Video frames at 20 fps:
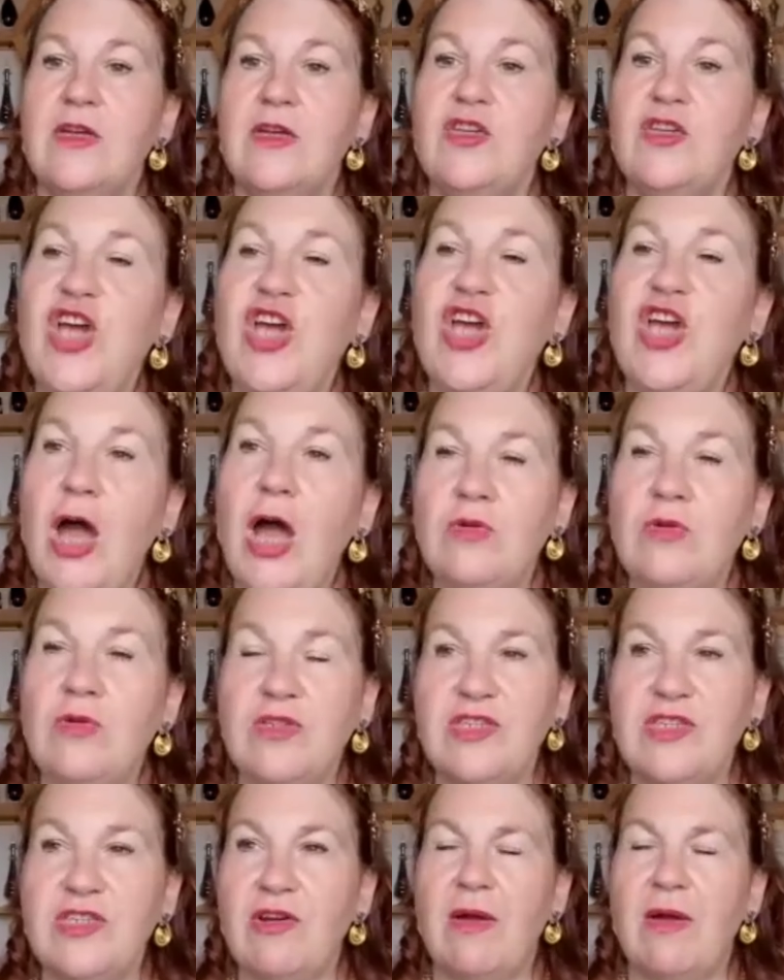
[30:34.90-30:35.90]
So,
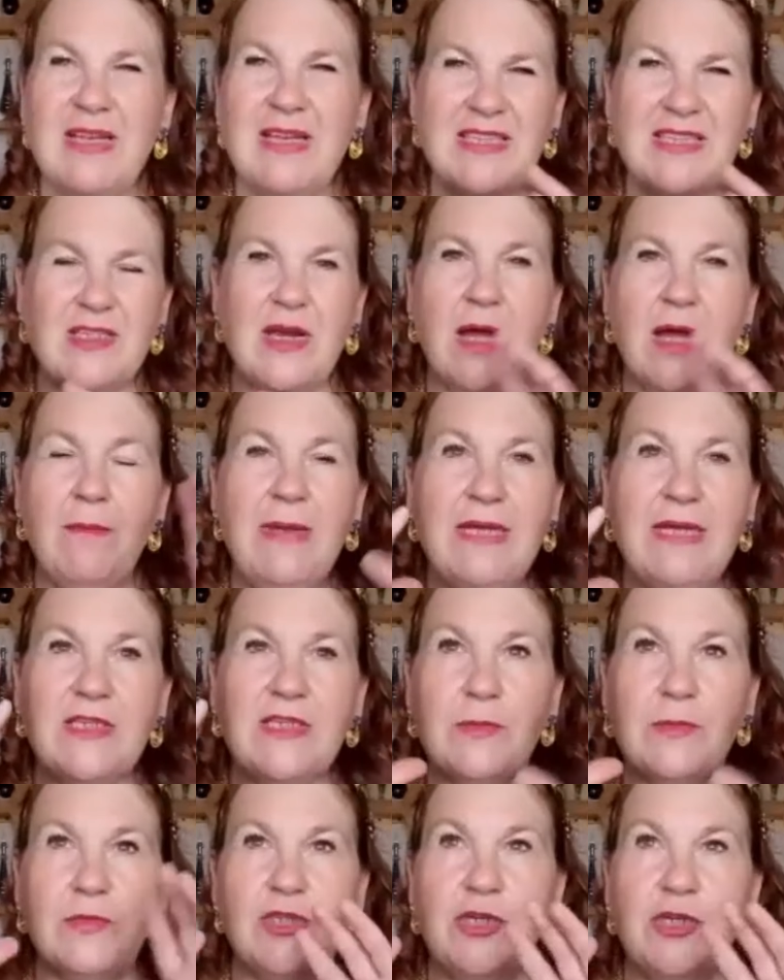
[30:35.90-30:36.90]
sorry, I
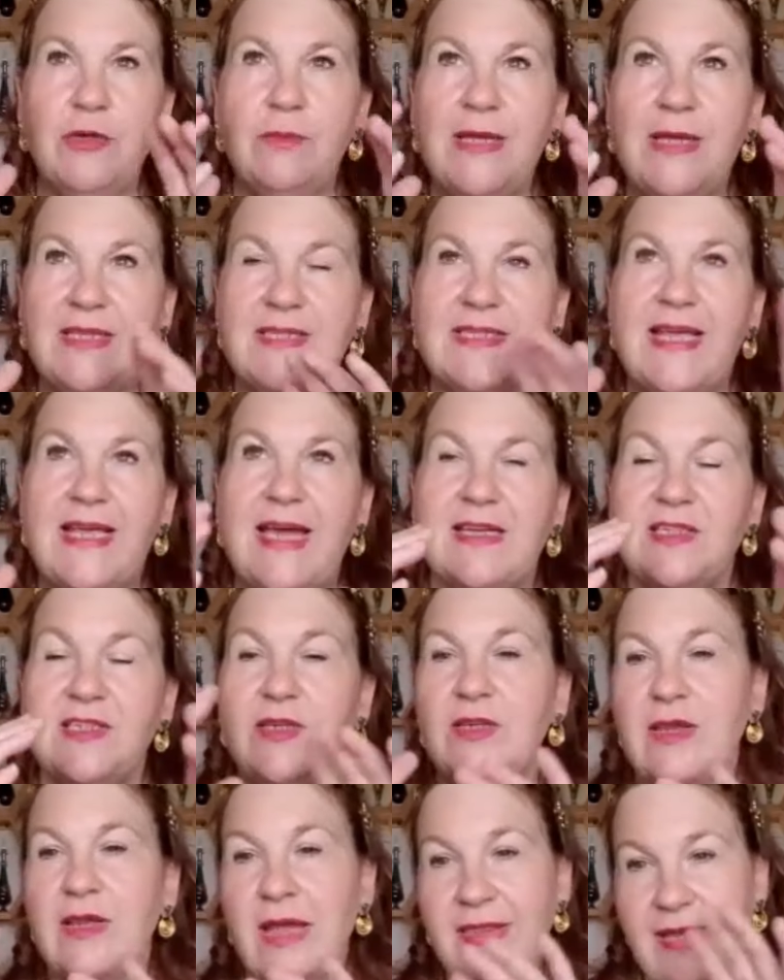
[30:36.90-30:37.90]
mixed up two myths there.
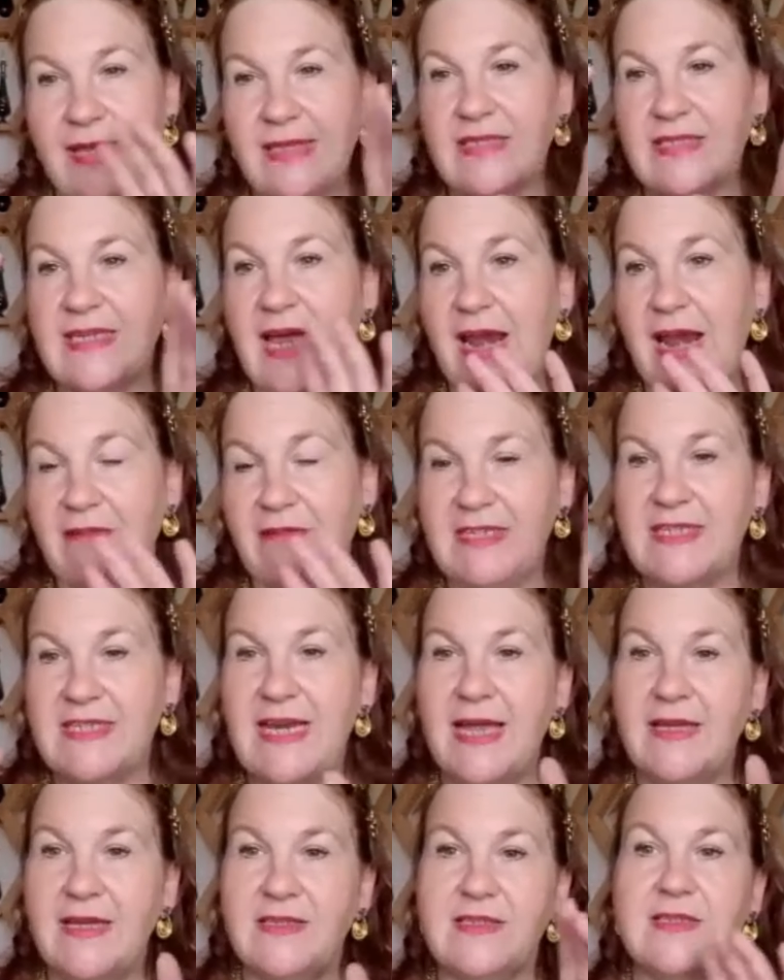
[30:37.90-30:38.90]
So that's
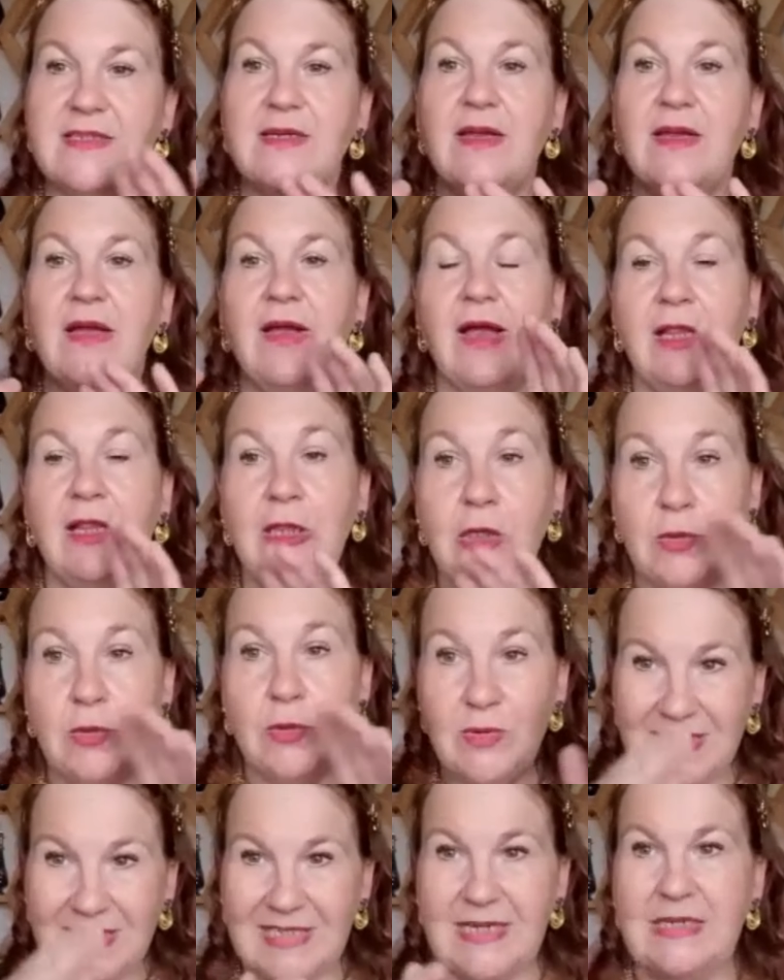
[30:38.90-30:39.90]
Aristaeus
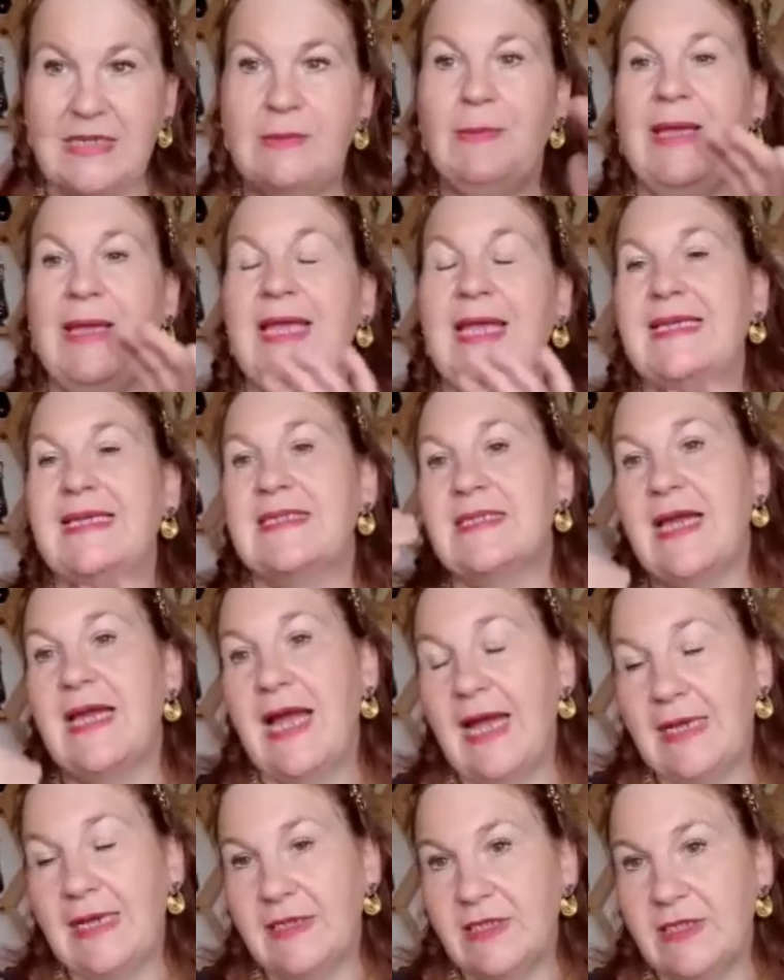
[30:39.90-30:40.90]
loses his bees,
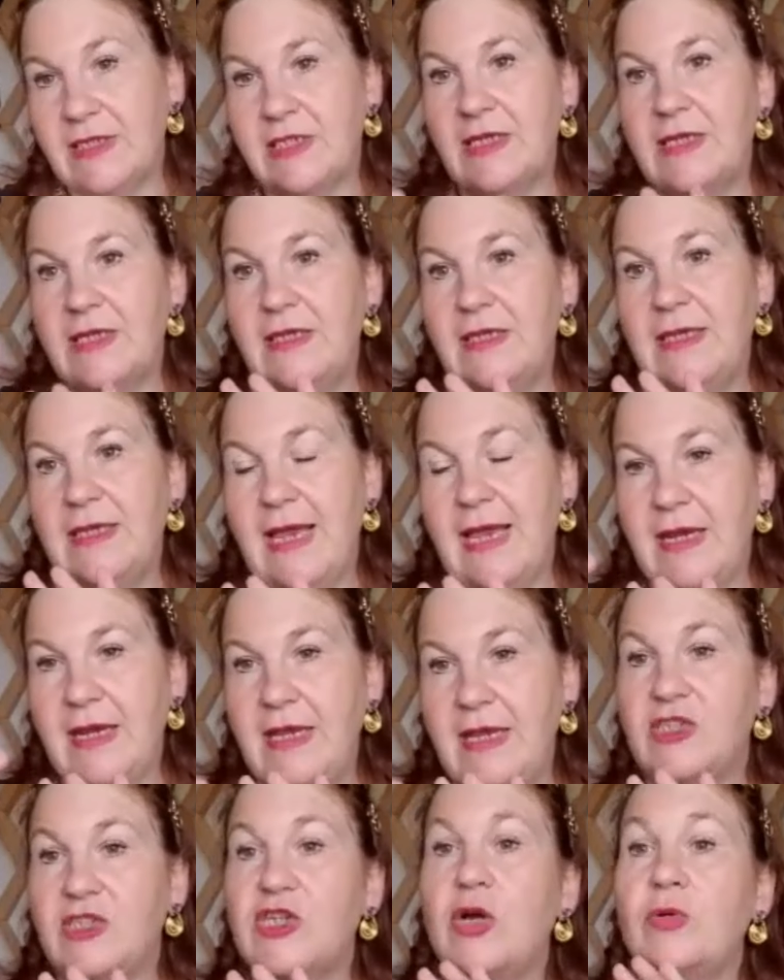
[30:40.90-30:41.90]
and then
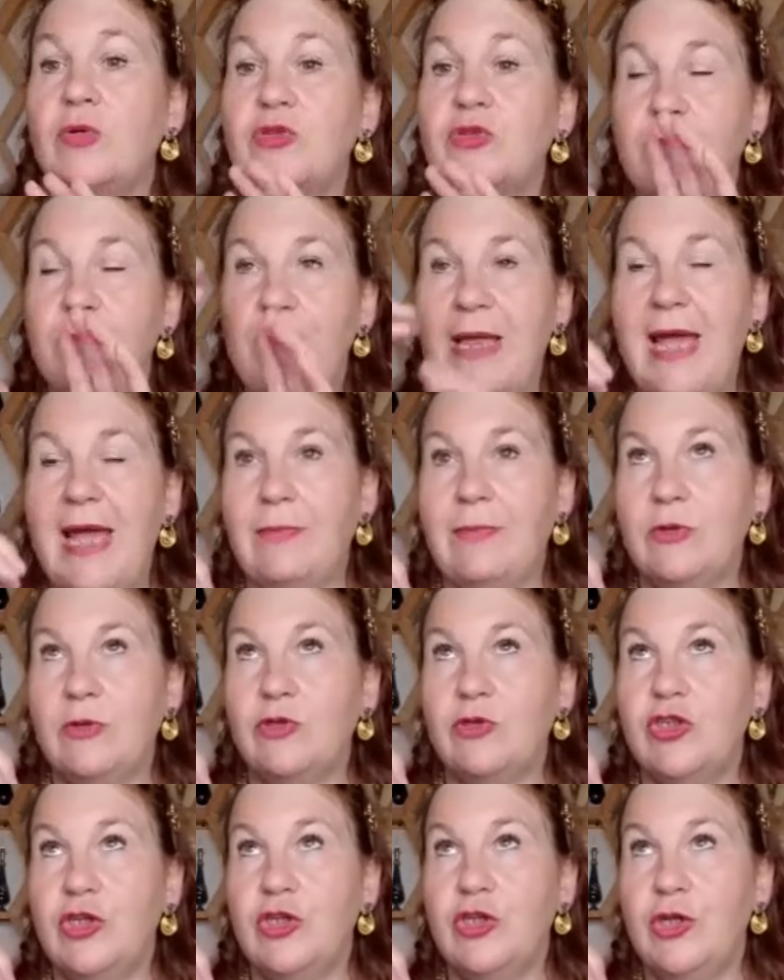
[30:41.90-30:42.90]
he's told to be
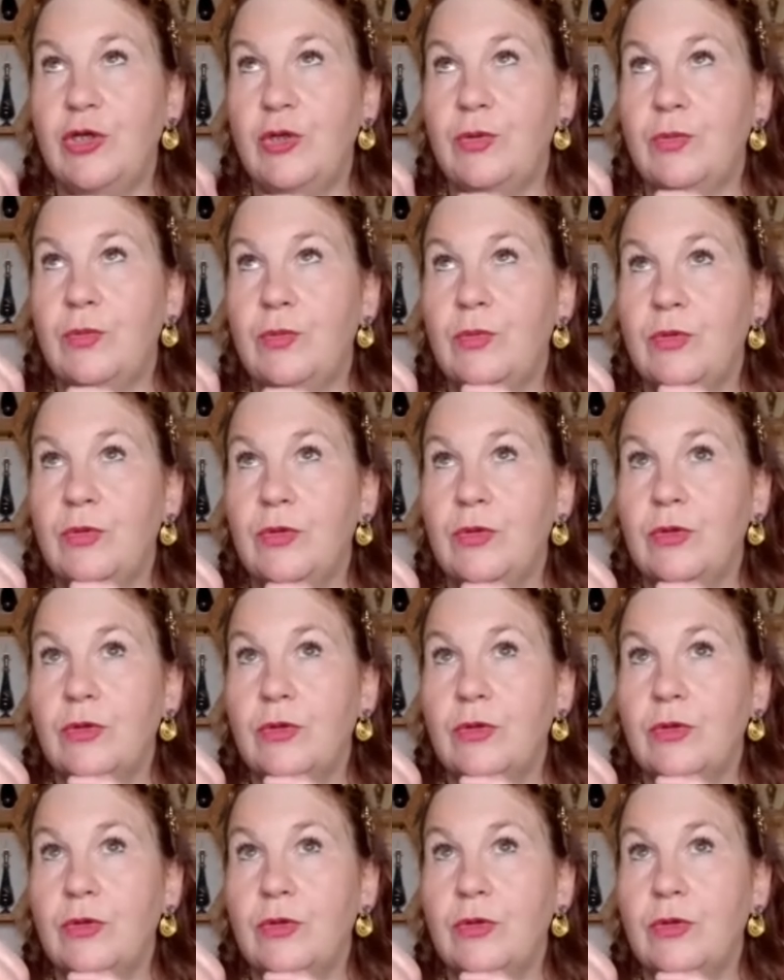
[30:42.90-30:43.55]
able to